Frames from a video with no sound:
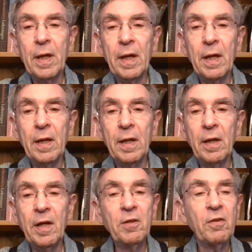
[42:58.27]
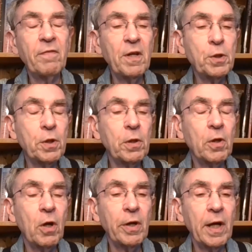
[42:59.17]
an interventional
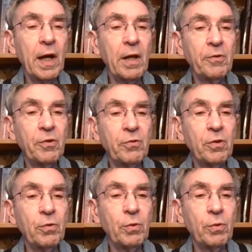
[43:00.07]
cardiologist and do